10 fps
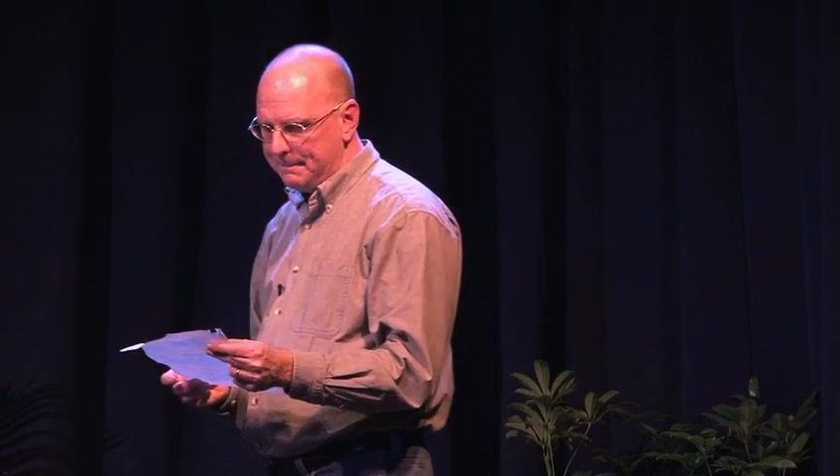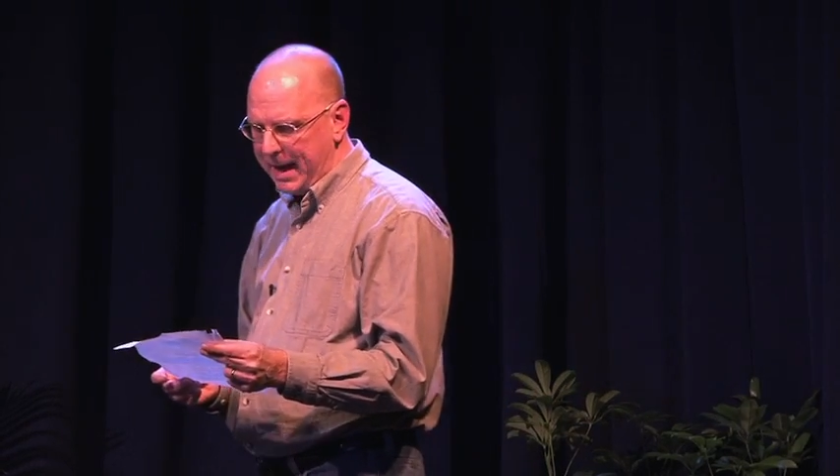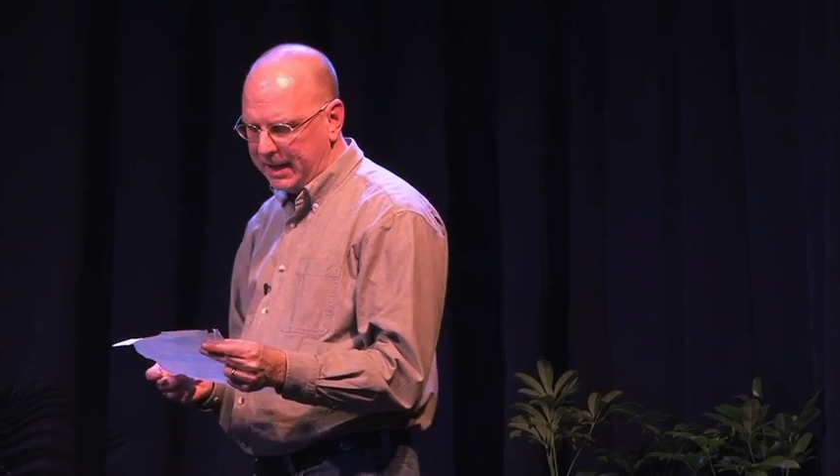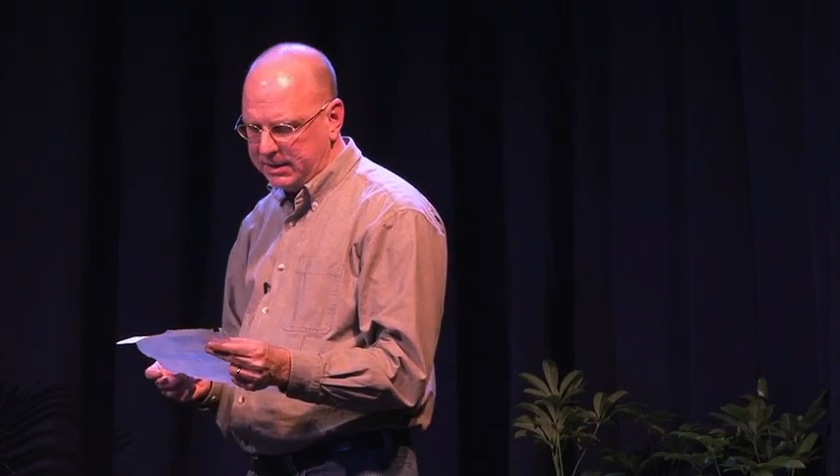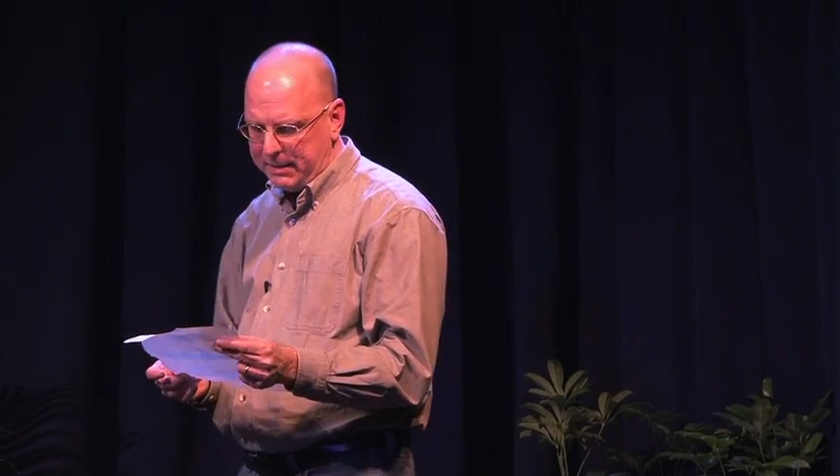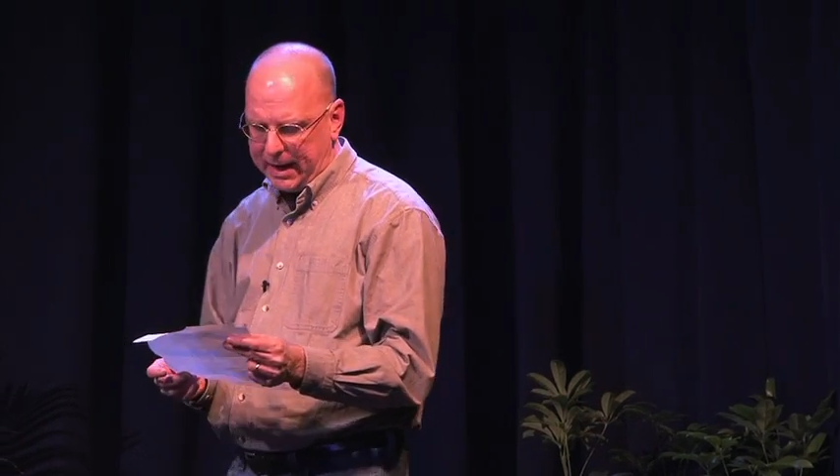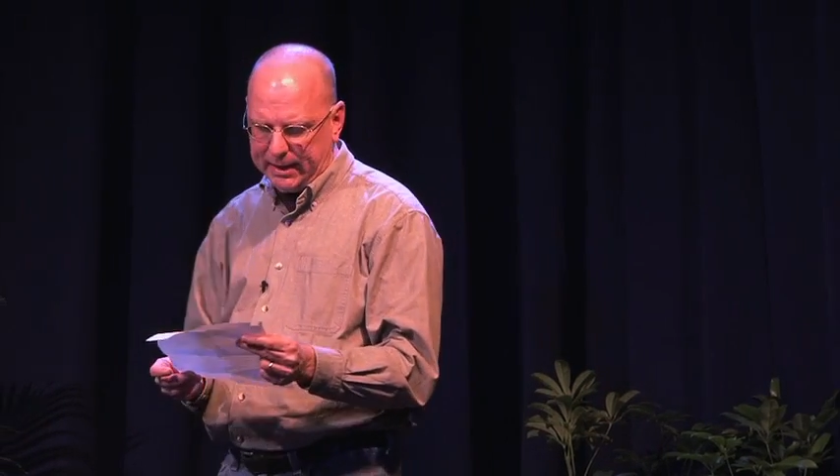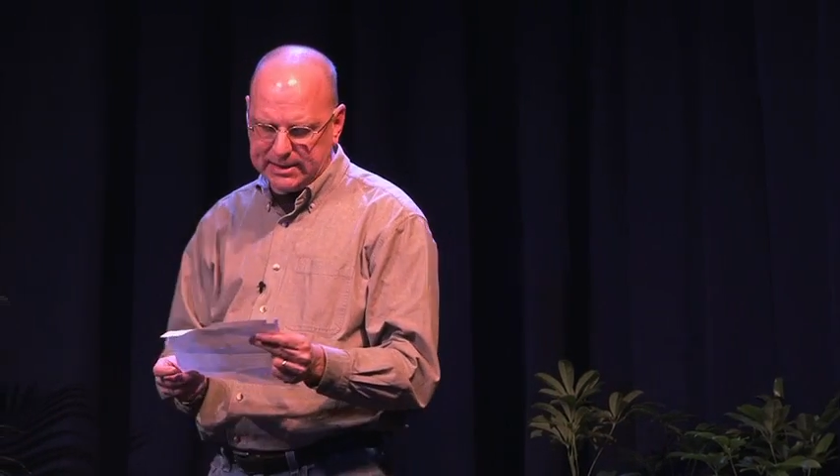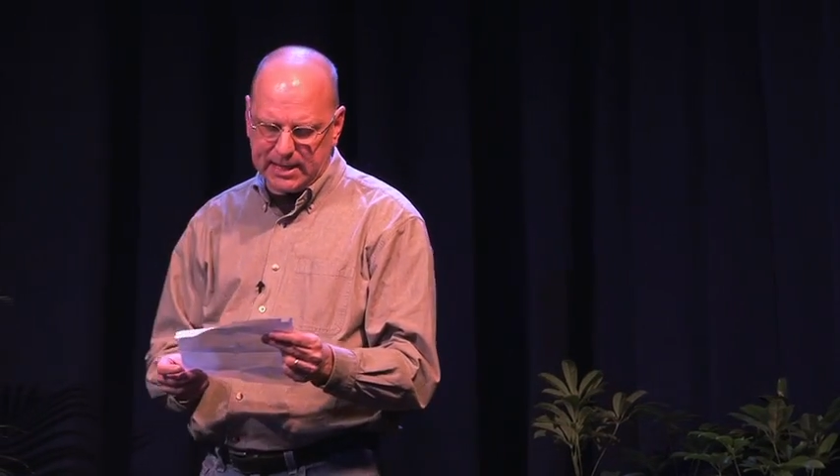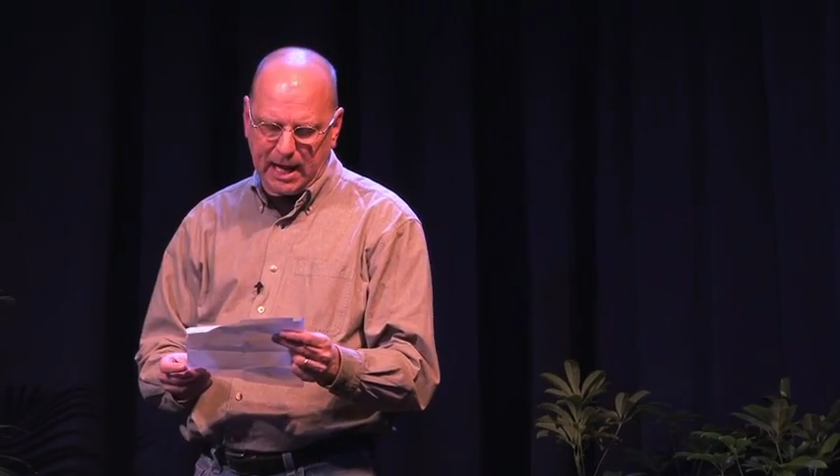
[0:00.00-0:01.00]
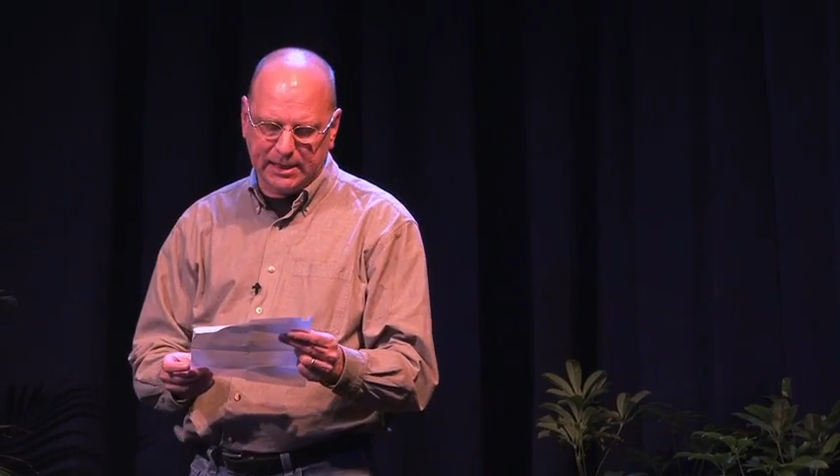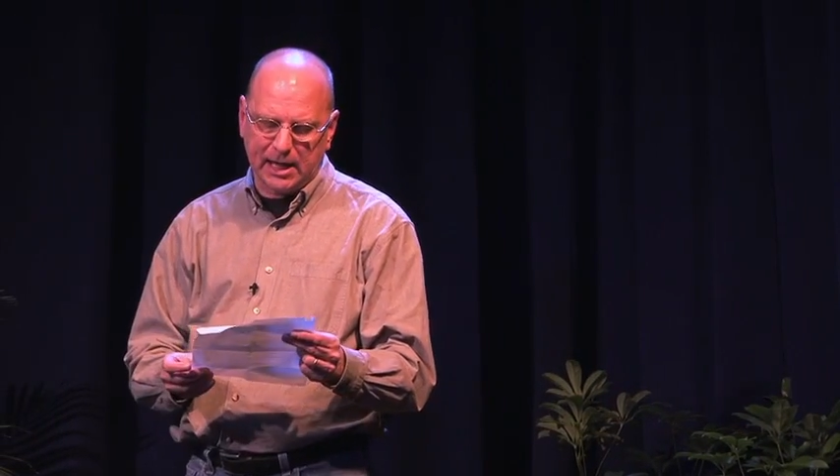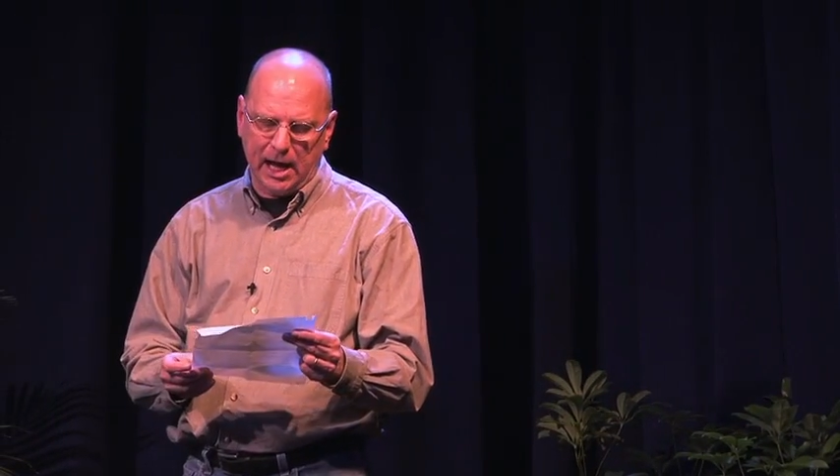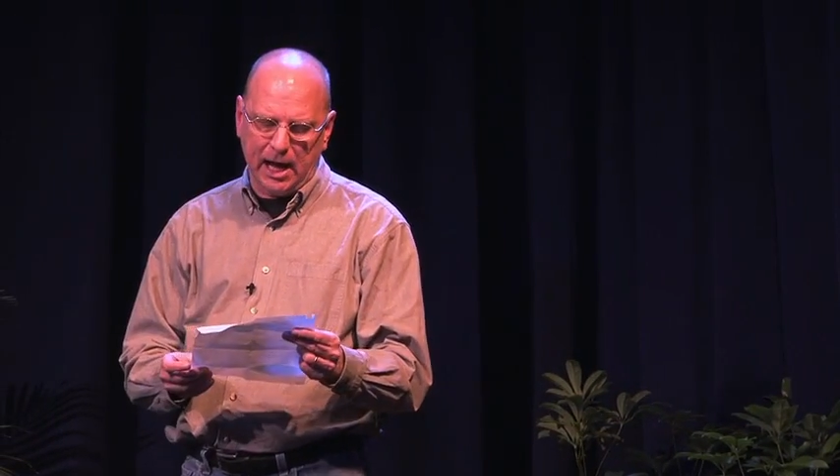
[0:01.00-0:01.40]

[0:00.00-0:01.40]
Mathematics at the